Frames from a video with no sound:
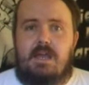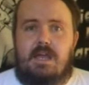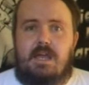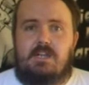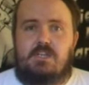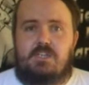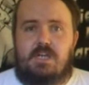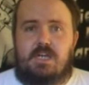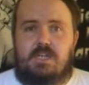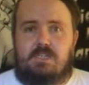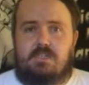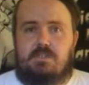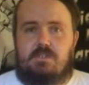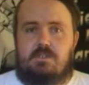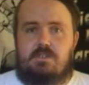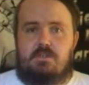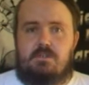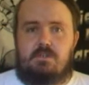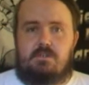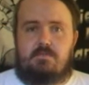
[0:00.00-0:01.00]
And Jason
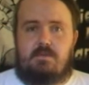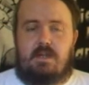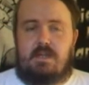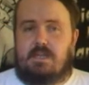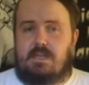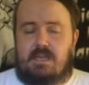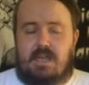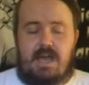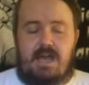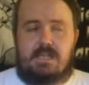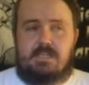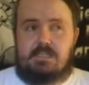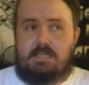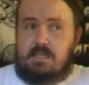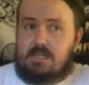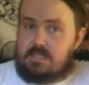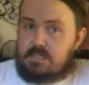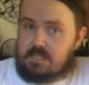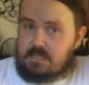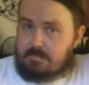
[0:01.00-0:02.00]
turns around. You can't
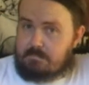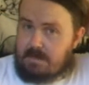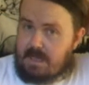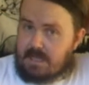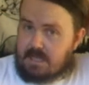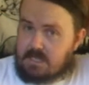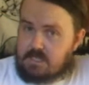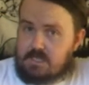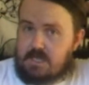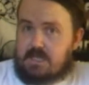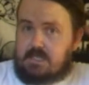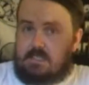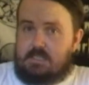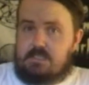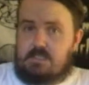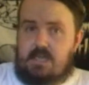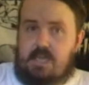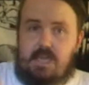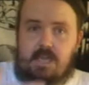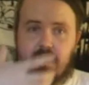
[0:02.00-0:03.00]
see. You see the back of
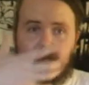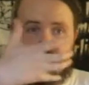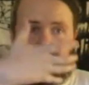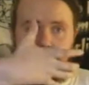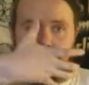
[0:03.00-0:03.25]
Jason's head. He